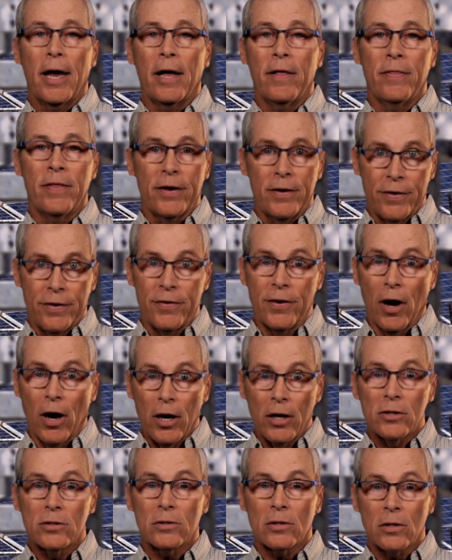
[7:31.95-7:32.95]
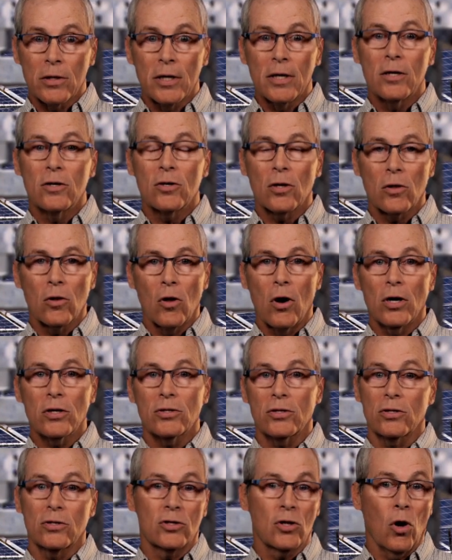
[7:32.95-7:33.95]
and that does lead to
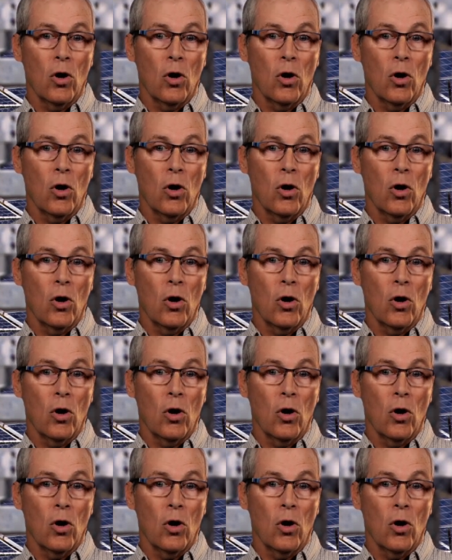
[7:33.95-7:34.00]
losses.